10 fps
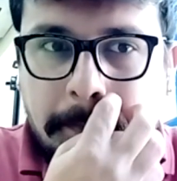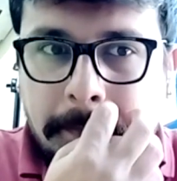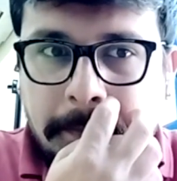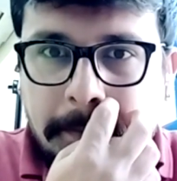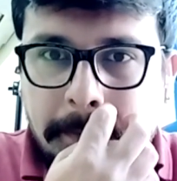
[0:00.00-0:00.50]

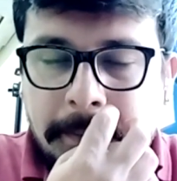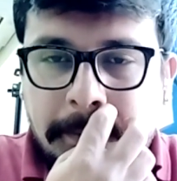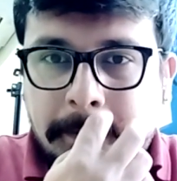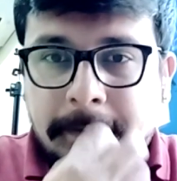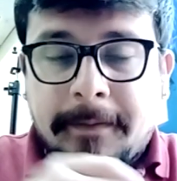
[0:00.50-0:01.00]
This course will
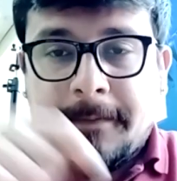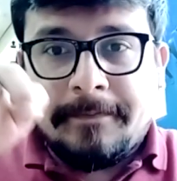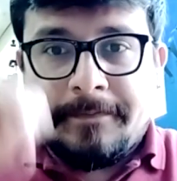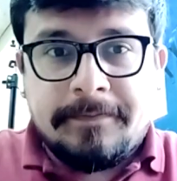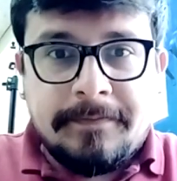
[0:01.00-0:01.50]
have
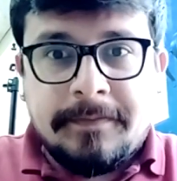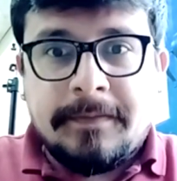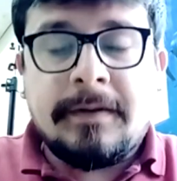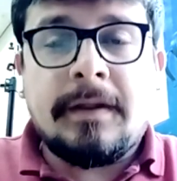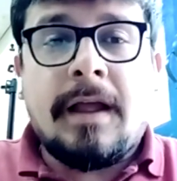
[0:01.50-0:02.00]
around
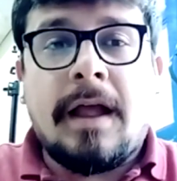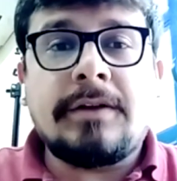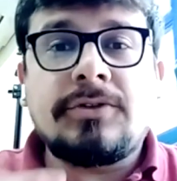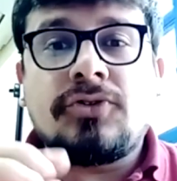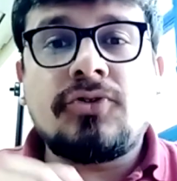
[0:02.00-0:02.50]
10
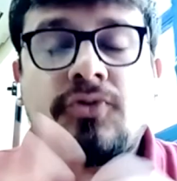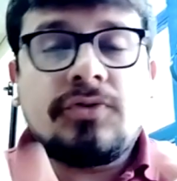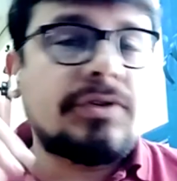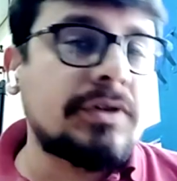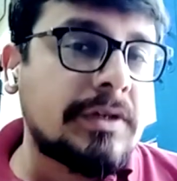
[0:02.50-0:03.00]
different
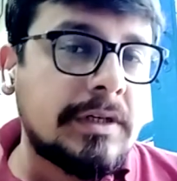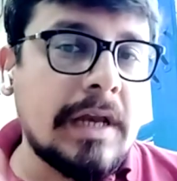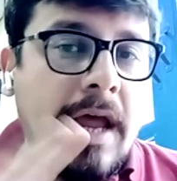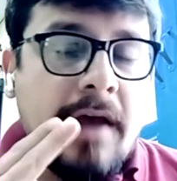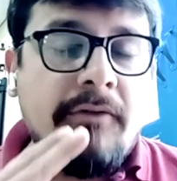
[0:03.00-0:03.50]

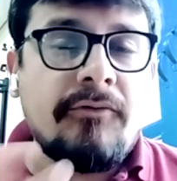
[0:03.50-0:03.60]
lectures.